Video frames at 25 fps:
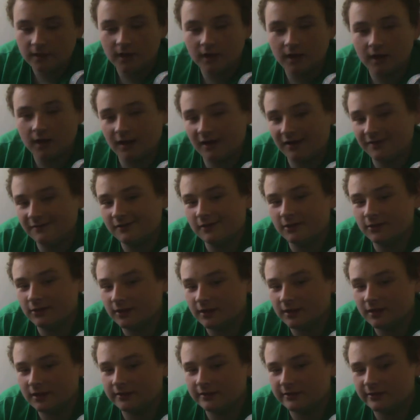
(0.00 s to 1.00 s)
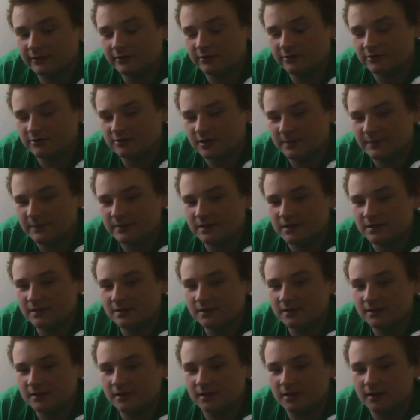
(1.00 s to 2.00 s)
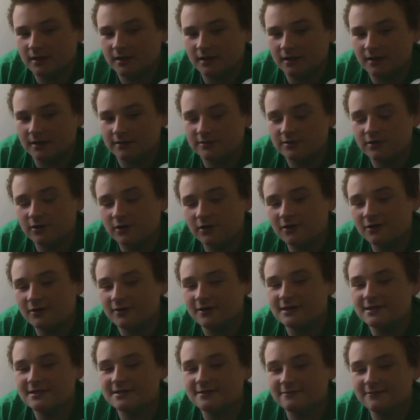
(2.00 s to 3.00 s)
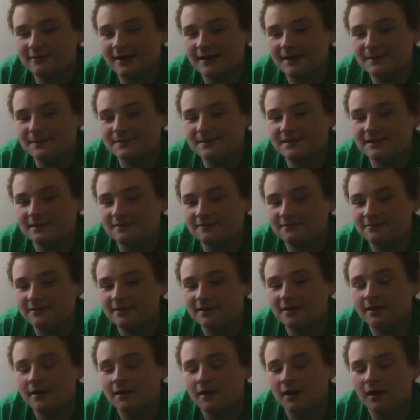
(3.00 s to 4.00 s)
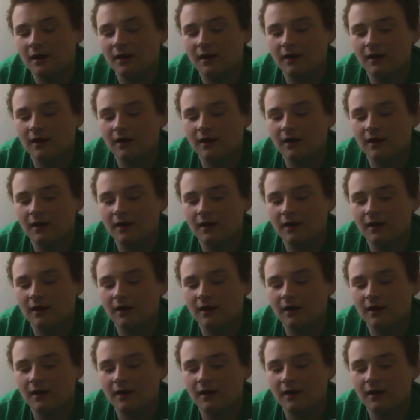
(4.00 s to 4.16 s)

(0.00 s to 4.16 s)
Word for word: I'll have the link in the description. Uh, it's called Crazy Vibes TV.